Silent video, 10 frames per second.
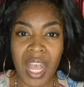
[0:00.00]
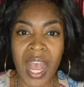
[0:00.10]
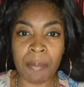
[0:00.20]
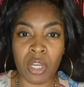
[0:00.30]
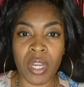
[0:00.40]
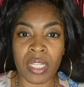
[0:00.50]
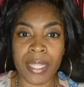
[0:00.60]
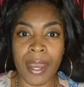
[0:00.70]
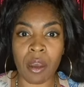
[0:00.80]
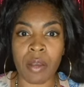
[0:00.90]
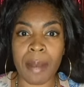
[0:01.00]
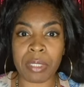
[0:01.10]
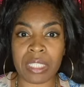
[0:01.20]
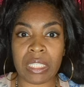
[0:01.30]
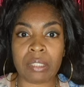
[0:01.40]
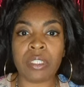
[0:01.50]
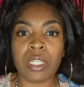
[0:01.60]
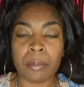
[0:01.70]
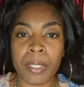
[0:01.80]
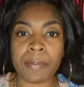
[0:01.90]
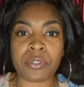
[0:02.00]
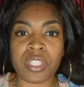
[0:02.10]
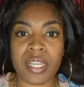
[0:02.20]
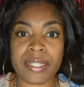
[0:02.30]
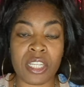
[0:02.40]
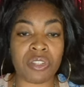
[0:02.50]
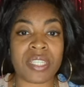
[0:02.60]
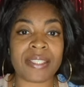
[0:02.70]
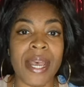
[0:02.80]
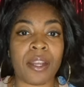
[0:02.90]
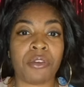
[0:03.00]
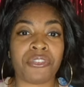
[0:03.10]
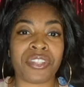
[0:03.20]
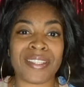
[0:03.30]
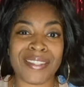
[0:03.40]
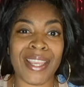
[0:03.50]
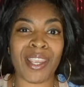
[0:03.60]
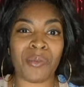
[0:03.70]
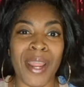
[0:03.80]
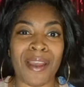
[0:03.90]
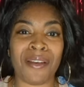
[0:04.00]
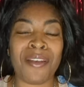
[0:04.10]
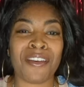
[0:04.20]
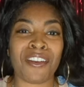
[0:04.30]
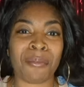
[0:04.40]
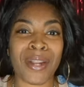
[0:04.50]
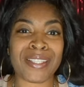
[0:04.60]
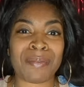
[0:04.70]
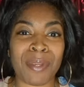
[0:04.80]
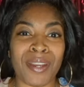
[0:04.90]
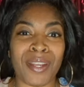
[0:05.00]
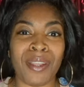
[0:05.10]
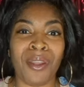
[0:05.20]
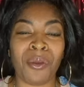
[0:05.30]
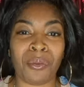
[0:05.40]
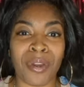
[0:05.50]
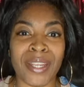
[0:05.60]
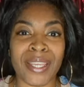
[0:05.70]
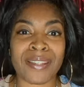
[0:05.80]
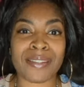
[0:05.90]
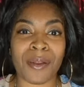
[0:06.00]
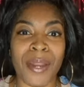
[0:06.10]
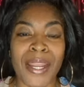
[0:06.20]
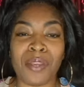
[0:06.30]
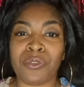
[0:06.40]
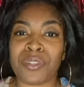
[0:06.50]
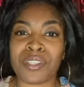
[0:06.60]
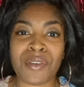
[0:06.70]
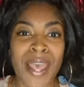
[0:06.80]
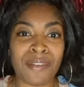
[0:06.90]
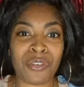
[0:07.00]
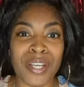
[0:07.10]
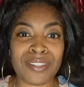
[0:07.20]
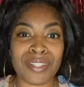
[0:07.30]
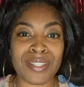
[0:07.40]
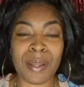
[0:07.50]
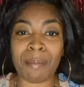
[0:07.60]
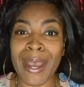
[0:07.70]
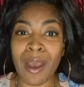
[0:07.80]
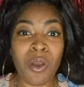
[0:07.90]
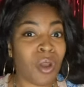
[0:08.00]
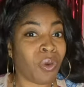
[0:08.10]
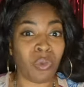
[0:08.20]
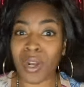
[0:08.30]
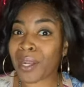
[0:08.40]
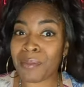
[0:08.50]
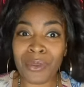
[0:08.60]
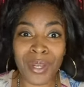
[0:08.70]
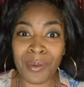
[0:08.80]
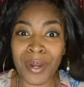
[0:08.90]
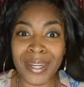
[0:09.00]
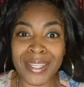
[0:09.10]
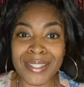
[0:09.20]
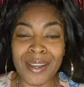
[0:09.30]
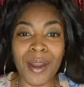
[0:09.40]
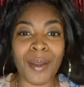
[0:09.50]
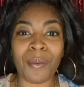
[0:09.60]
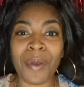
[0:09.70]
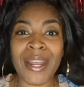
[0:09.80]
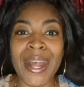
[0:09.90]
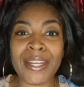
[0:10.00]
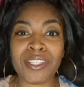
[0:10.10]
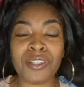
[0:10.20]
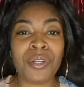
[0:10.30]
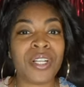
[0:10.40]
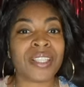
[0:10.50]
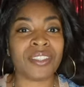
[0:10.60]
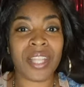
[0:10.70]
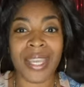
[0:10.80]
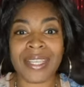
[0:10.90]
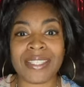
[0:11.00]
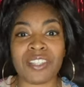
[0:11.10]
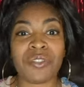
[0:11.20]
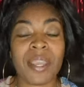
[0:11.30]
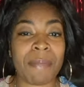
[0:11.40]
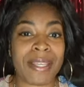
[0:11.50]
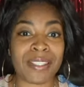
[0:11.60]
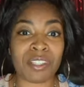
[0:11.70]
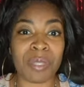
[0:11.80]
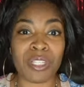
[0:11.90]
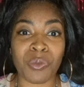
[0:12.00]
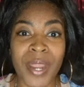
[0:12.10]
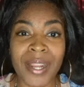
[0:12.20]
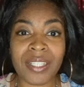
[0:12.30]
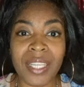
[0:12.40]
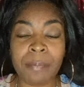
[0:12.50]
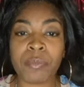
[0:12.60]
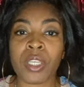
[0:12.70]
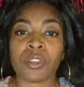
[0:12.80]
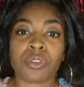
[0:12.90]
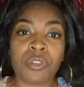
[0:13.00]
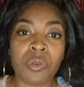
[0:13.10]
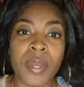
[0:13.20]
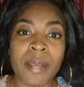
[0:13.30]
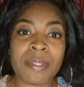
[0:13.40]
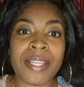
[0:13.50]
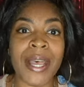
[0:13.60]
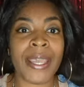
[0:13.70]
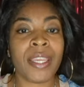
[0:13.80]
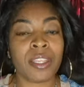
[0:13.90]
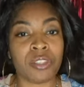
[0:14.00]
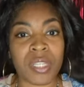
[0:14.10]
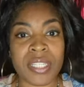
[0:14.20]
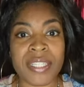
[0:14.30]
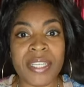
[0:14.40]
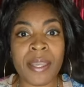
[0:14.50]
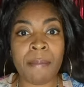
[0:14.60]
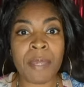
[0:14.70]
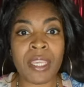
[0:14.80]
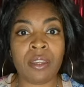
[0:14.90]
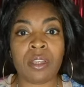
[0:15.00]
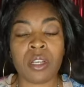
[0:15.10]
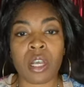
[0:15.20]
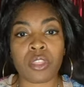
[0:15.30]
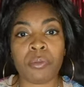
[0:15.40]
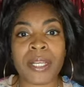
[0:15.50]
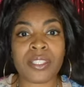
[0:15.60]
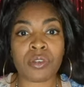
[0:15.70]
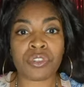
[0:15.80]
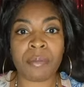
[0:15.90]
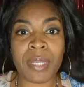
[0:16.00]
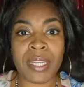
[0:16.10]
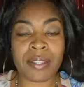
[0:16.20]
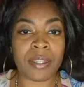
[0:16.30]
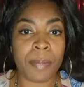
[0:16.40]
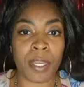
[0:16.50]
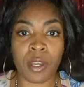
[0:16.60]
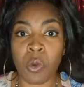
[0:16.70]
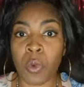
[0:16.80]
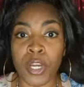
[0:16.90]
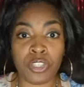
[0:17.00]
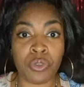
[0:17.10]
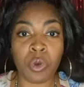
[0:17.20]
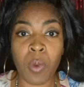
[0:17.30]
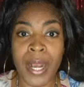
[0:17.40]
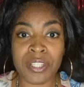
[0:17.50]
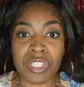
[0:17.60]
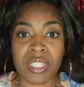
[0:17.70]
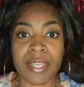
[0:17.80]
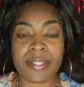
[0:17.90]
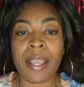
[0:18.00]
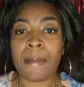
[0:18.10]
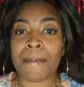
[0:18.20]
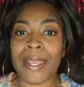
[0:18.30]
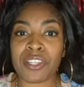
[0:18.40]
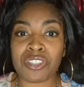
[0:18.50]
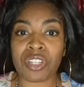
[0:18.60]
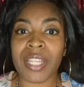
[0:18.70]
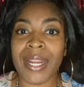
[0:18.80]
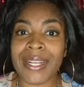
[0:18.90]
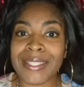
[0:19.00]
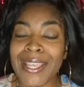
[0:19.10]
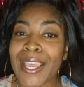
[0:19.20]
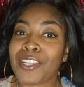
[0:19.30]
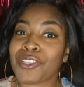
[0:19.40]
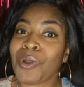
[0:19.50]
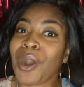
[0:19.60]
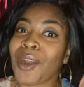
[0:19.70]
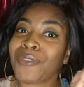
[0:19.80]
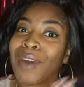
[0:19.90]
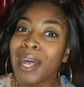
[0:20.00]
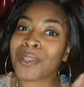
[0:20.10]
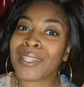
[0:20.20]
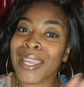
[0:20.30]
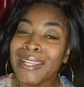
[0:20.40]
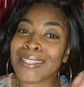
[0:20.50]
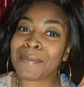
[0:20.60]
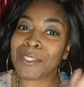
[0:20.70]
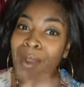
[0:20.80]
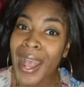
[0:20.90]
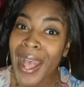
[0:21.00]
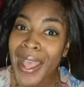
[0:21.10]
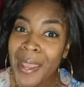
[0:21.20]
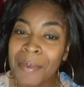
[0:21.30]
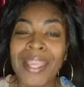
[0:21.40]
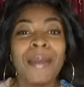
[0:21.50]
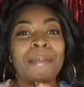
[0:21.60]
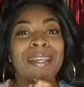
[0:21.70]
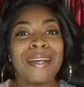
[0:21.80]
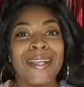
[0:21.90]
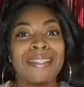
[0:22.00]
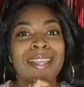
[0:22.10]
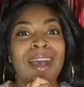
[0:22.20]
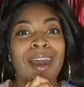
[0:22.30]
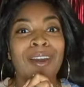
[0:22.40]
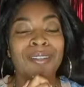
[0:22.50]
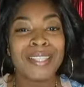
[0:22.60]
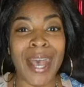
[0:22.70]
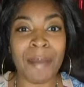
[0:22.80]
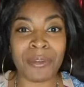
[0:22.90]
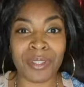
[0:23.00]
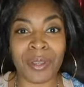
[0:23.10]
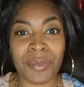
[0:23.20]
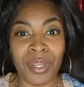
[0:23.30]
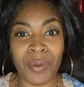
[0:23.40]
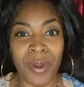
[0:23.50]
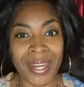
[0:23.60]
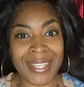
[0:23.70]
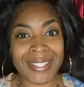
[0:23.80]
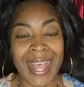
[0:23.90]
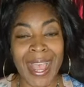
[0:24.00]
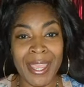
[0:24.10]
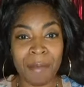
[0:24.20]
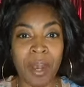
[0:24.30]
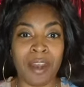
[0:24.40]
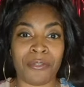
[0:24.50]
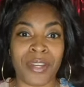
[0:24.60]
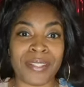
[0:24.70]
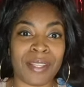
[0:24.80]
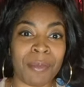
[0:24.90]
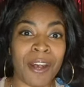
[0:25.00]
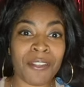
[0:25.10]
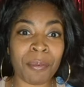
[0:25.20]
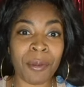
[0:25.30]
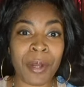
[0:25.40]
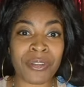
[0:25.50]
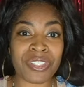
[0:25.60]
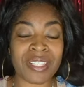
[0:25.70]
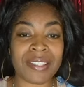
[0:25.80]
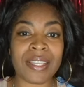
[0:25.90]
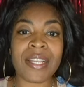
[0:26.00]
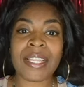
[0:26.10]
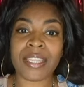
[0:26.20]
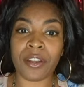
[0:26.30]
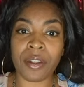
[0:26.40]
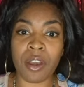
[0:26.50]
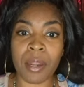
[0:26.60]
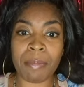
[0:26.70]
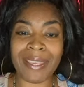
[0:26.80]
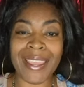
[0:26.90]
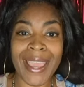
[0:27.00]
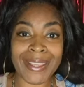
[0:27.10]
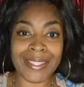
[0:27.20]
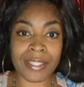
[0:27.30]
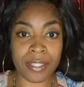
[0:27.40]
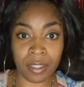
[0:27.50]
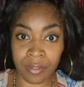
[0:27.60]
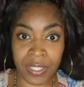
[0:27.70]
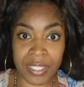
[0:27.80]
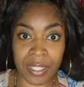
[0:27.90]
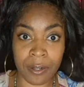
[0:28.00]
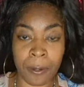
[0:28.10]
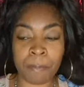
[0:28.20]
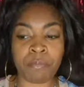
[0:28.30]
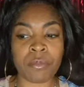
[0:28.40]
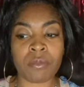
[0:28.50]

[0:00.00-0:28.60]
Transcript: I'm going to allow, I believe, people to continue to sign up for the second round of prosperity workings. All right. If you still have questions about what community workings are and what I do, like I said, you can message me directly through the website. You can DM me through my social media, depending on where you are watching this. Make sure, like I said, you are followed and subscribed, because on top of the community workings, I am offering some other promotions that are going to be a steal of a deal.